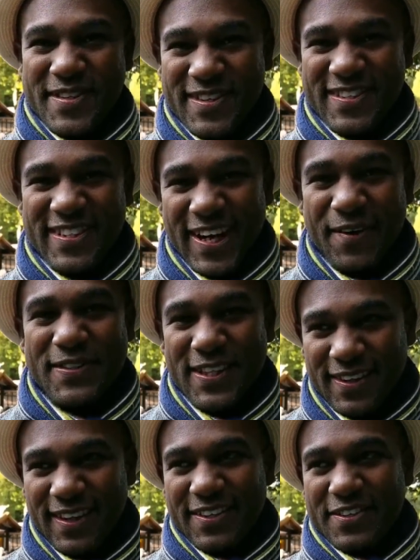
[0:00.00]
So that was the
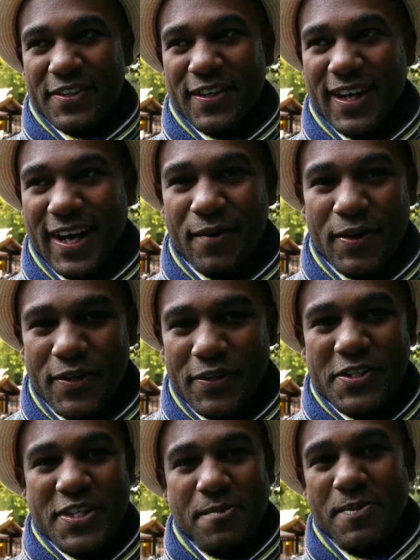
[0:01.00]
thing. So I would go
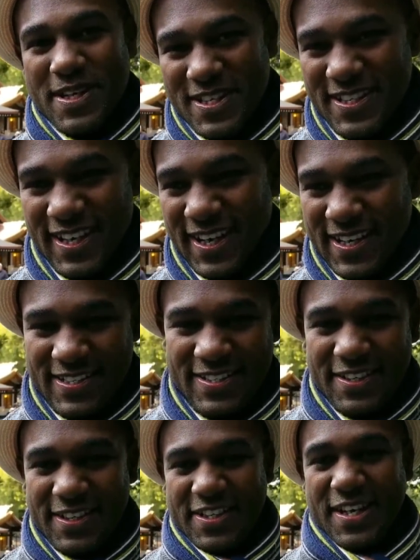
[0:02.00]
to Japanese class,
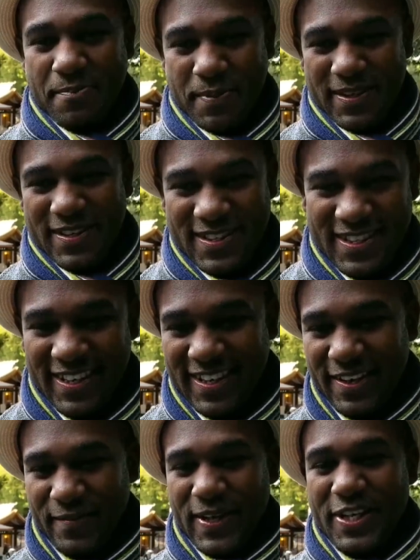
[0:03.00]
study Japanese, and
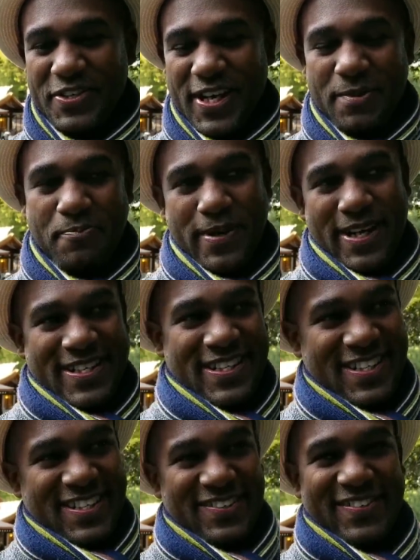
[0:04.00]
then when I tried to practice
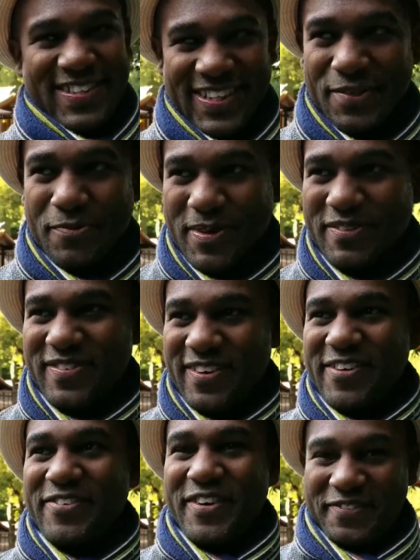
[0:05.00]
it outside, it would be
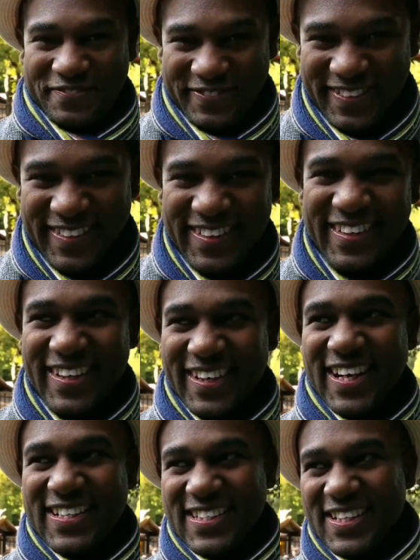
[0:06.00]
very rough
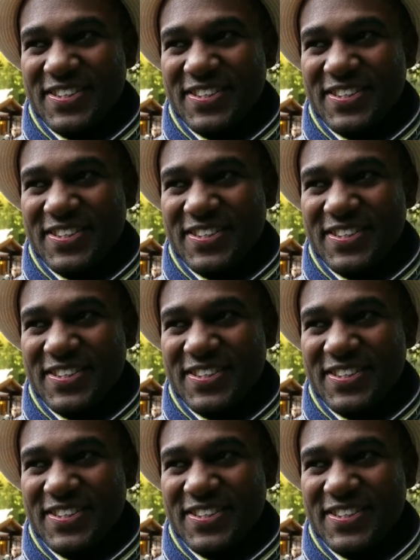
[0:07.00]
that time.